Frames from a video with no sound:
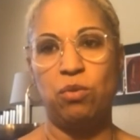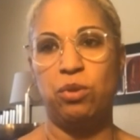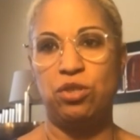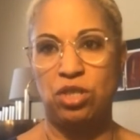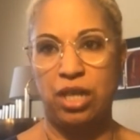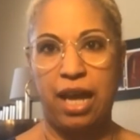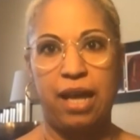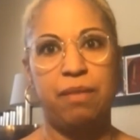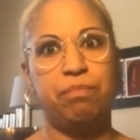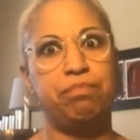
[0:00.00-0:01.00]
with
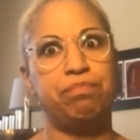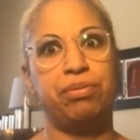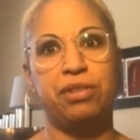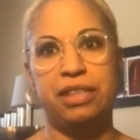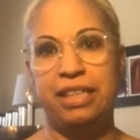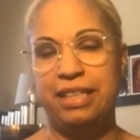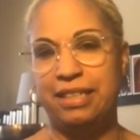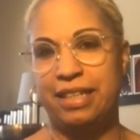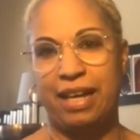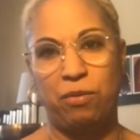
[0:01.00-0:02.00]
Shay,
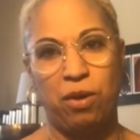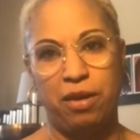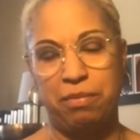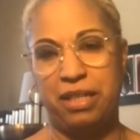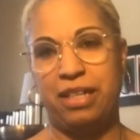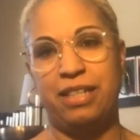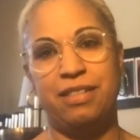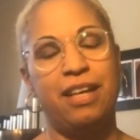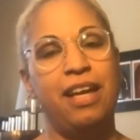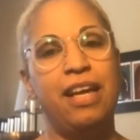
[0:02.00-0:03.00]
please get one, because
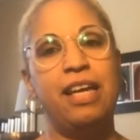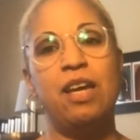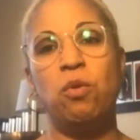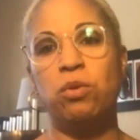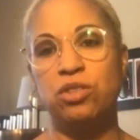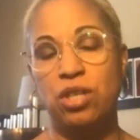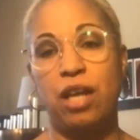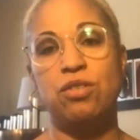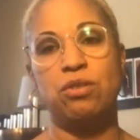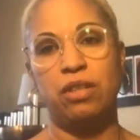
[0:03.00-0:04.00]
it will
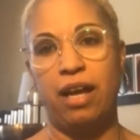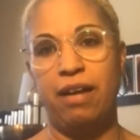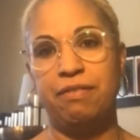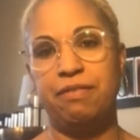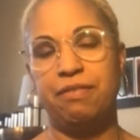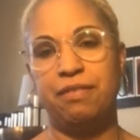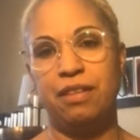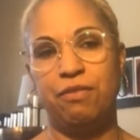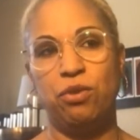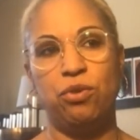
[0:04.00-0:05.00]
change your life.
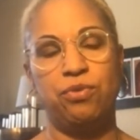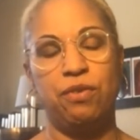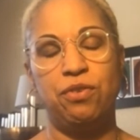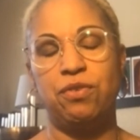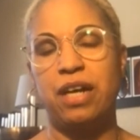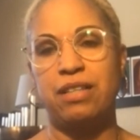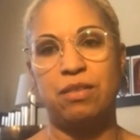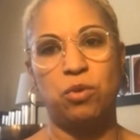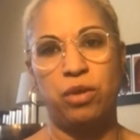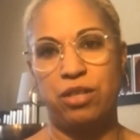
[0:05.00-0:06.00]
If you've got
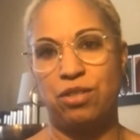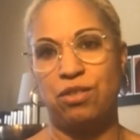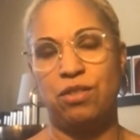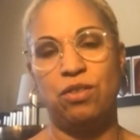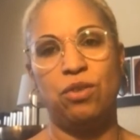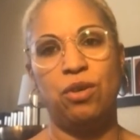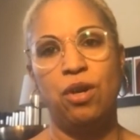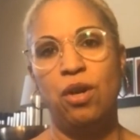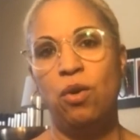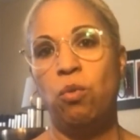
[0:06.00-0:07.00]
some questions and you're
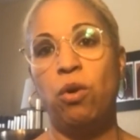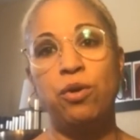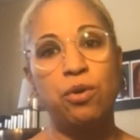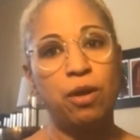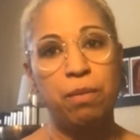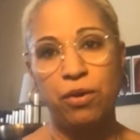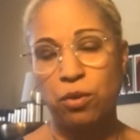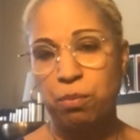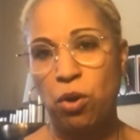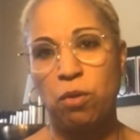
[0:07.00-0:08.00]
wondering about your
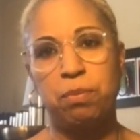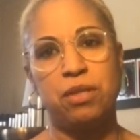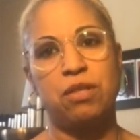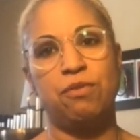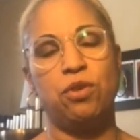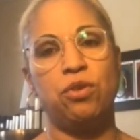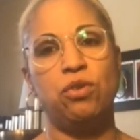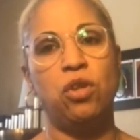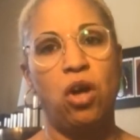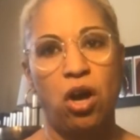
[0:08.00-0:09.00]
purpose, if you're
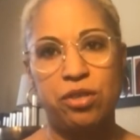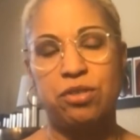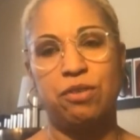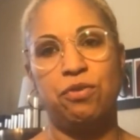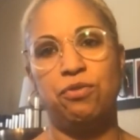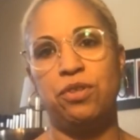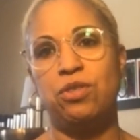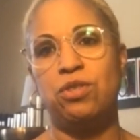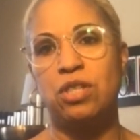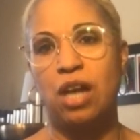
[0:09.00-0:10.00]
lost, if you feel
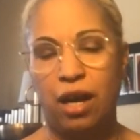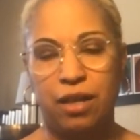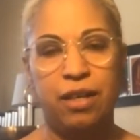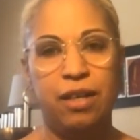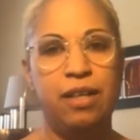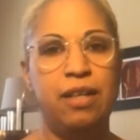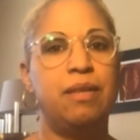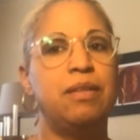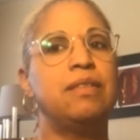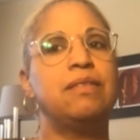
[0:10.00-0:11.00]
stuck,
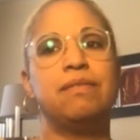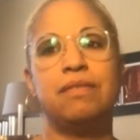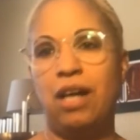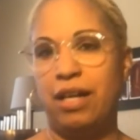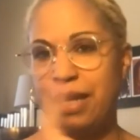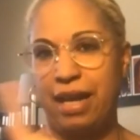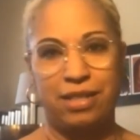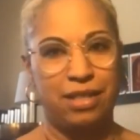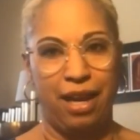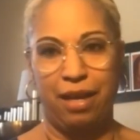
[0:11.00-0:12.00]
contact
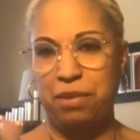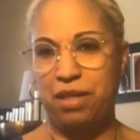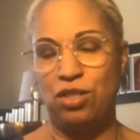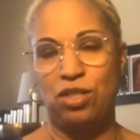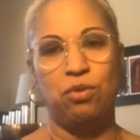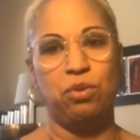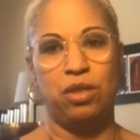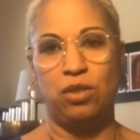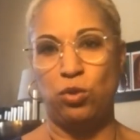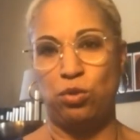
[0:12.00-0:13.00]
Shay, because she really
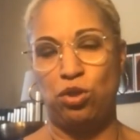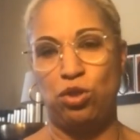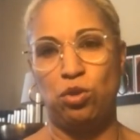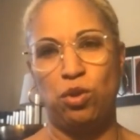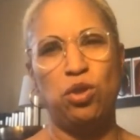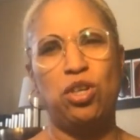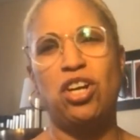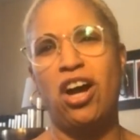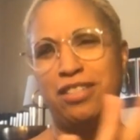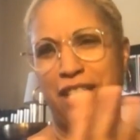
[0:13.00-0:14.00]
knows what she's doing. You can
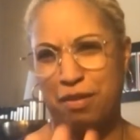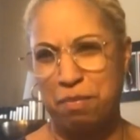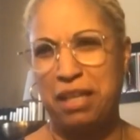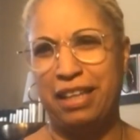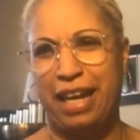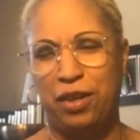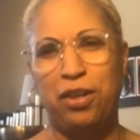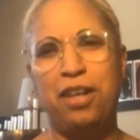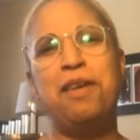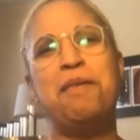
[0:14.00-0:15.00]
contact me later,
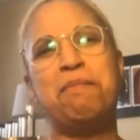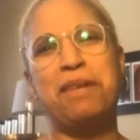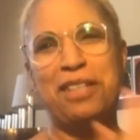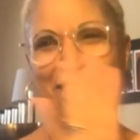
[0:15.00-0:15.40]
but